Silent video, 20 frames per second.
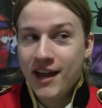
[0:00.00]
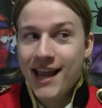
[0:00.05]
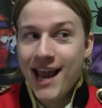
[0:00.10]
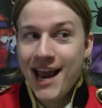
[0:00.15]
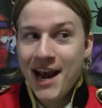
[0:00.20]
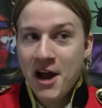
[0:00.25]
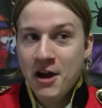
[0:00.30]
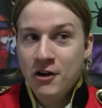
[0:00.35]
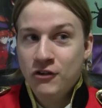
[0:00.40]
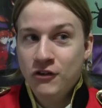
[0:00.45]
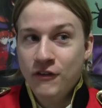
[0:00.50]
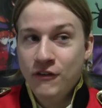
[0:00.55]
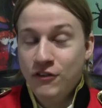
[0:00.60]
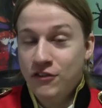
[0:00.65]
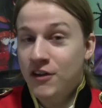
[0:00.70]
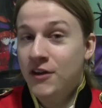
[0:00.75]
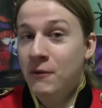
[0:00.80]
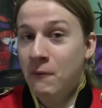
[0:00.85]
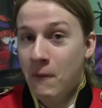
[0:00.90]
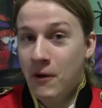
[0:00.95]
I can't actually
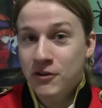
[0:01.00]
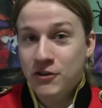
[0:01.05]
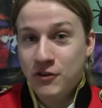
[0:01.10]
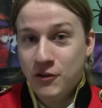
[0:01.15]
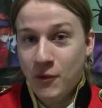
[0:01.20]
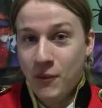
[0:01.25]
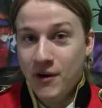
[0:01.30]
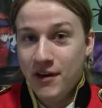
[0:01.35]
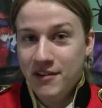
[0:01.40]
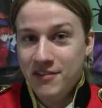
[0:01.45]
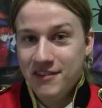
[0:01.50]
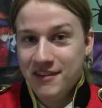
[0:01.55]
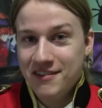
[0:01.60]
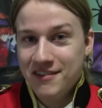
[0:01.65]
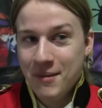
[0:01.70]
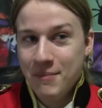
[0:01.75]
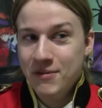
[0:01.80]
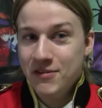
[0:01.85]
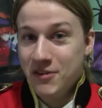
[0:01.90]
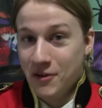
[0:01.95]
sit and watch a
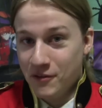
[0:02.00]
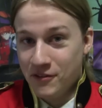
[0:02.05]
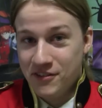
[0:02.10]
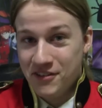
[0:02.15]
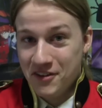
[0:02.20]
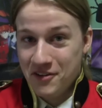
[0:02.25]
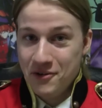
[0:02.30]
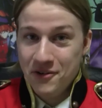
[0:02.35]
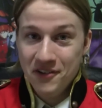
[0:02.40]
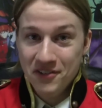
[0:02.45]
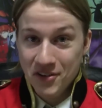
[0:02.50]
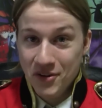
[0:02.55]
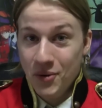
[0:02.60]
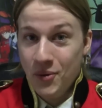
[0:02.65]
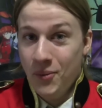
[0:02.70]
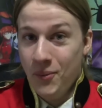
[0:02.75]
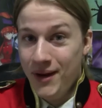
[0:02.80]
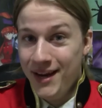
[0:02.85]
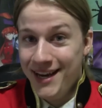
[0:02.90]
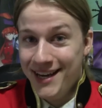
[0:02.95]
26 episode series in
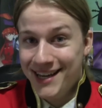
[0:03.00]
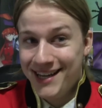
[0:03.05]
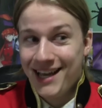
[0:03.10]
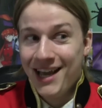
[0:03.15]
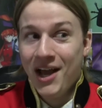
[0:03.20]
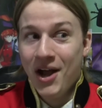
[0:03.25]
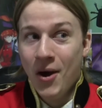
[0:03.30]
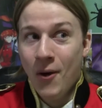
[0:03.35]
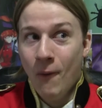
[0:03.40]
a week